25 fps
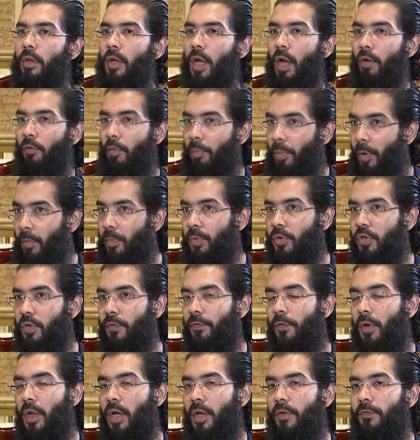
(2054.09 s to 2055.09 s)
Our purpose
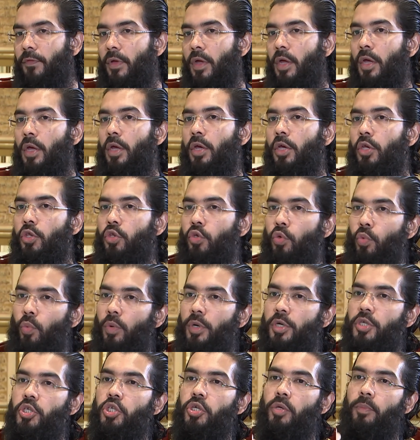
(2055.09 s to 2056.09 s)
of life is to
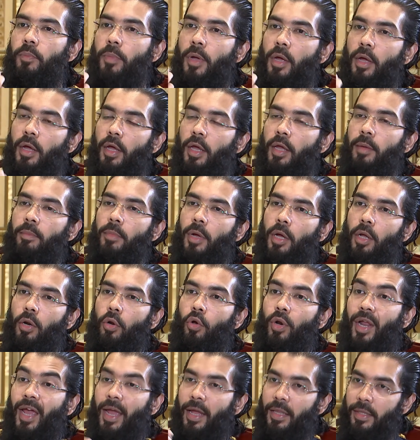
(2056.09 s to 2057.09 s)
worship Him
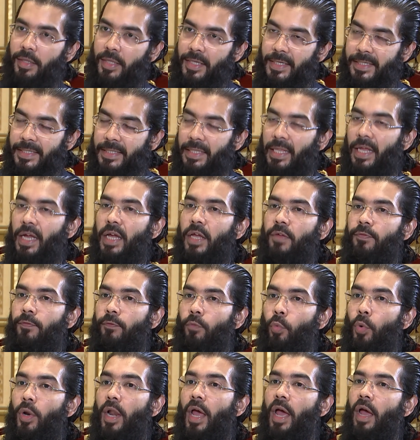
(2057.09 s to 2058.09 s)
alone. And this life
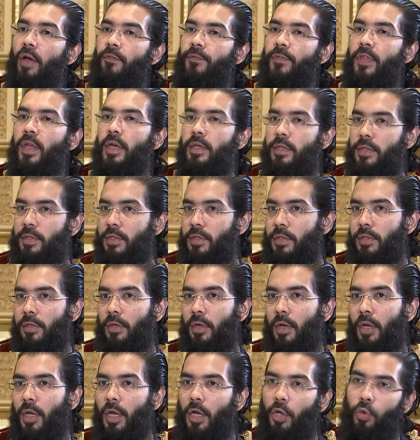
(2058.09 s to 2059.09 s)
will have tests.
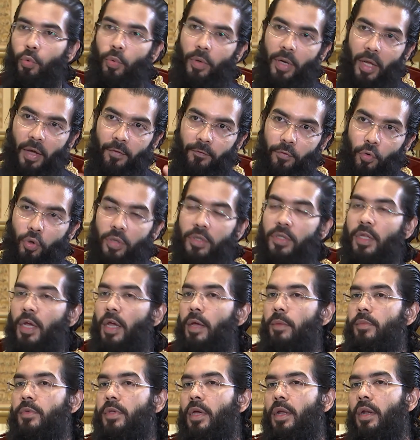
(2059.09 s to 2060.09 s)
It will have good
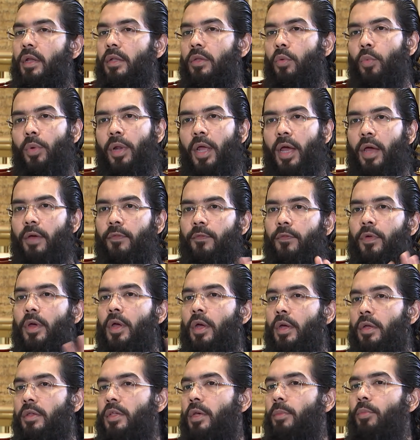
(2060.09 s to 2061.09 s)
times and it will have
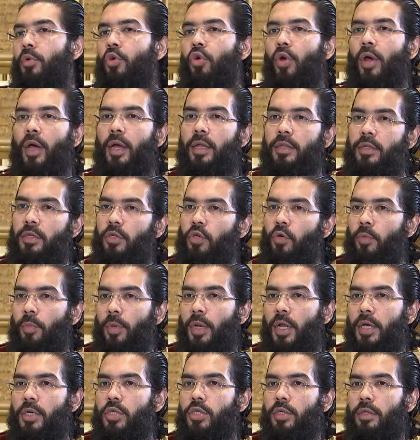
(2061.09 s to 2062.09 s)
some trials and
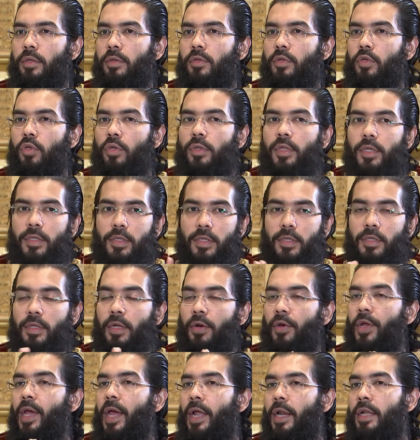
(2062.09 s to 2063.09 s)
tribulations. So this is the
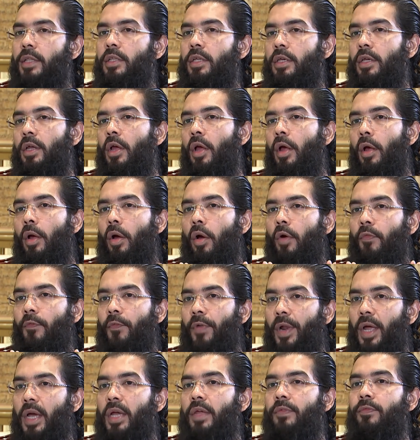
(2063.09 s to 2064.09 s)
reality of
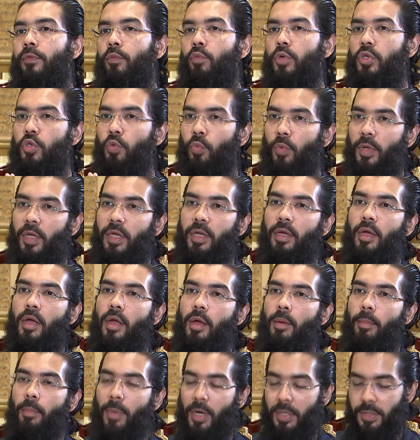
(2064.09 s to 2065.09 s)
life which we
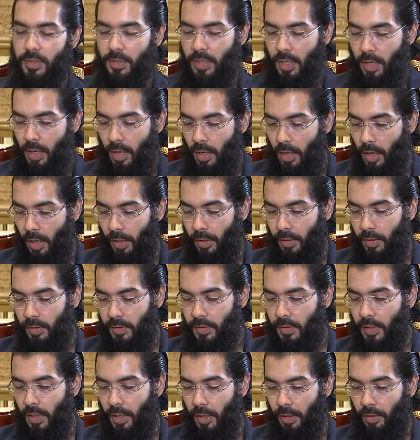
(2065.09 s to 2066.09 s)
must
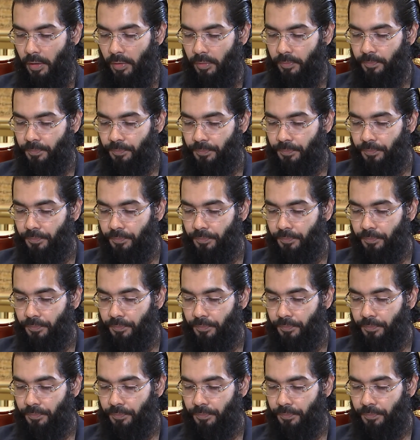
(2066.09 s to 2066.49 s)
understand.